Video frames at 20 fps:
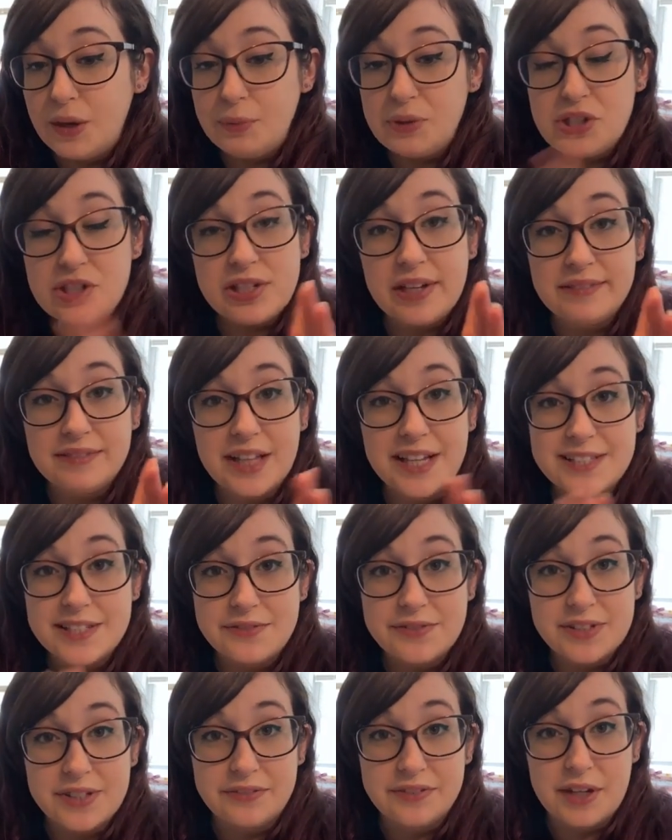and we just have
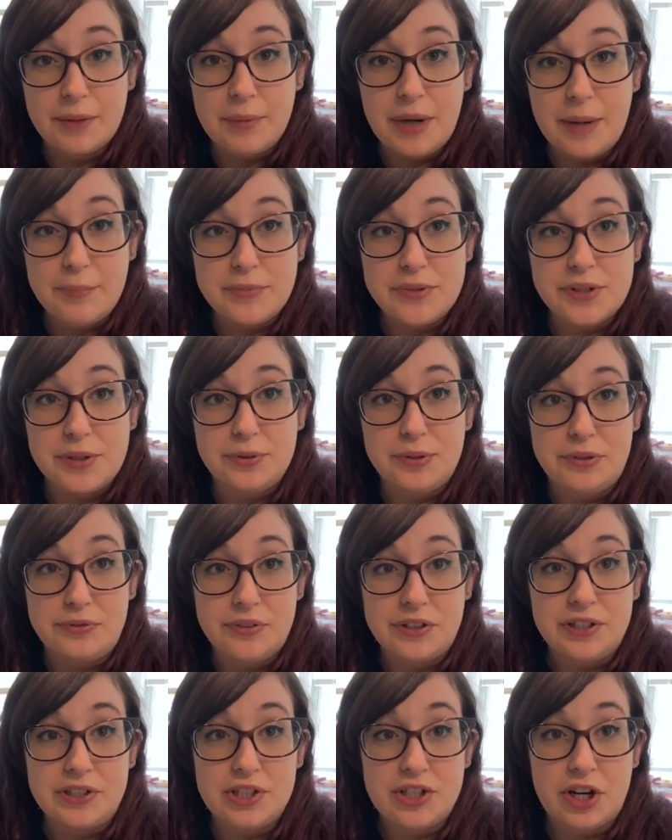lots of stuff coming up, so
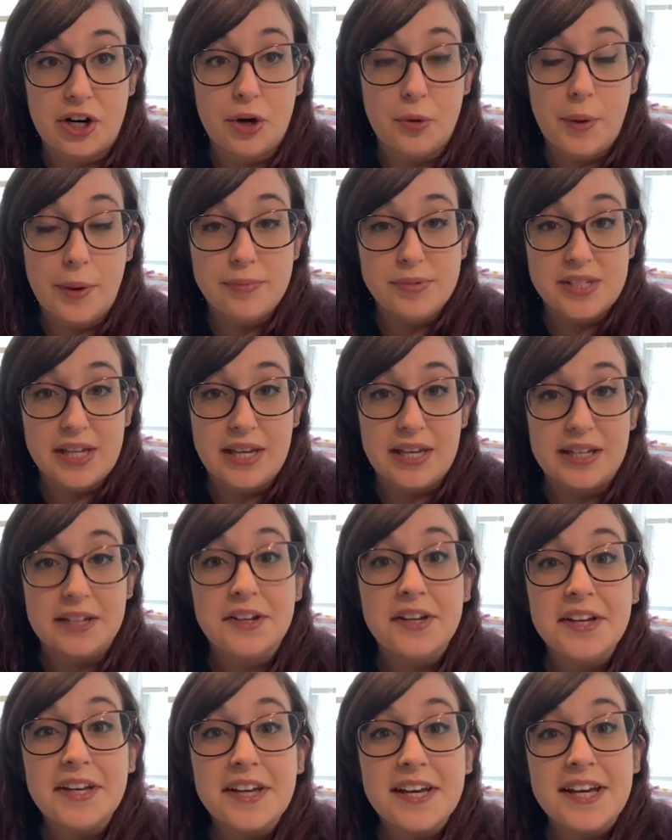don't forget to check our website.
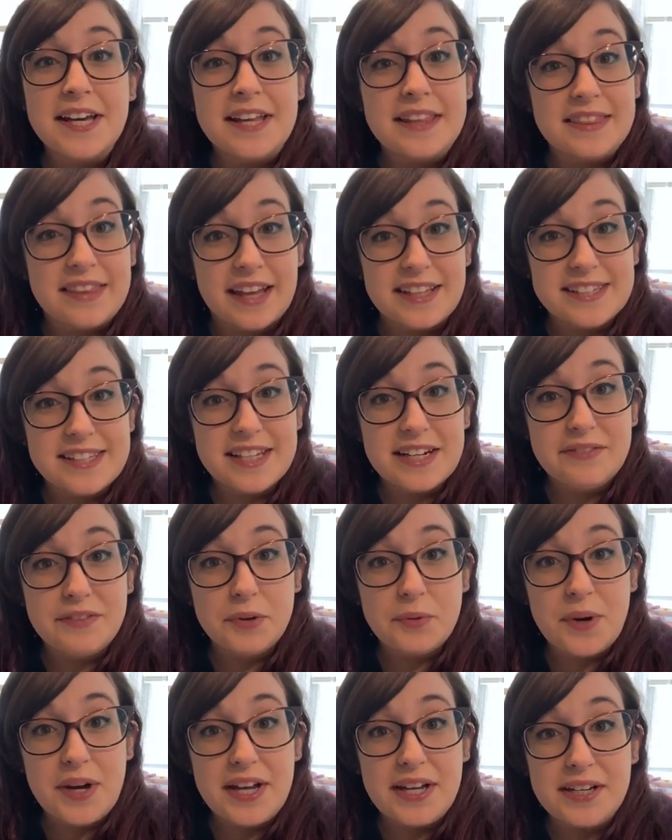That's it,
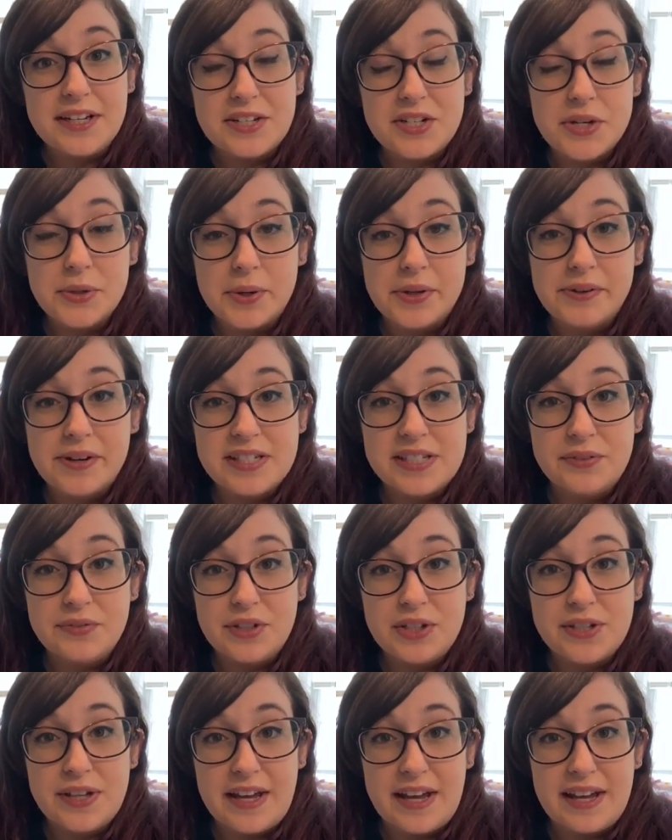everyone. Enjoy the rest
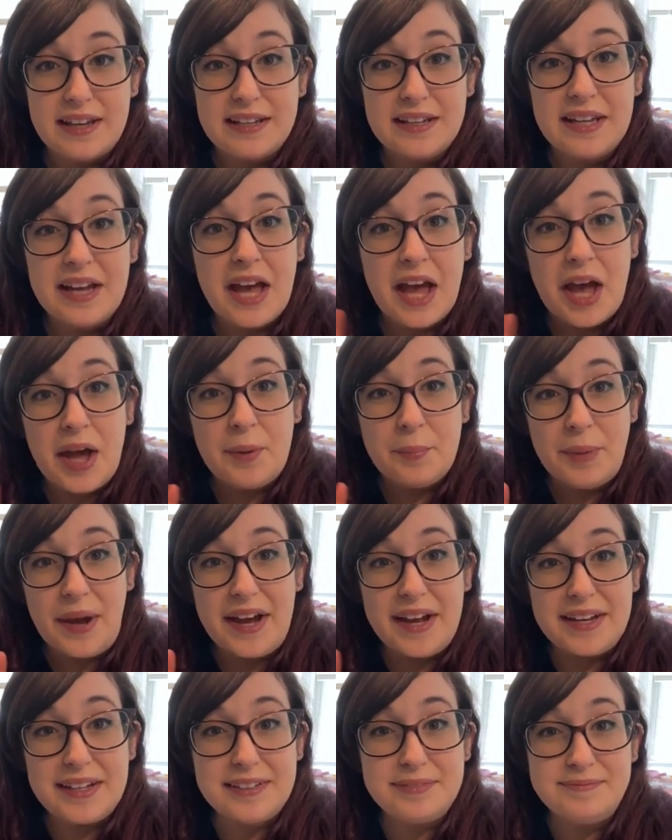of your day.
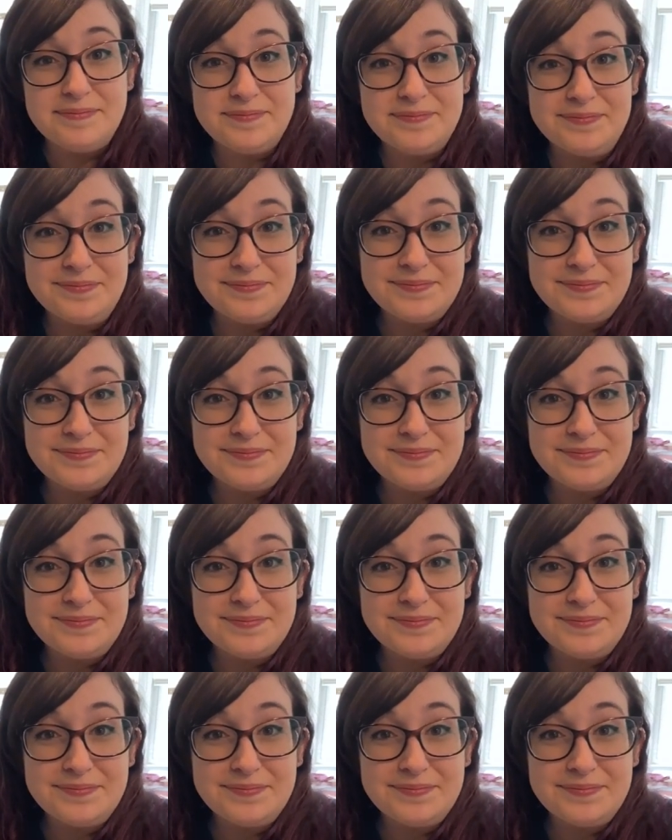Bye.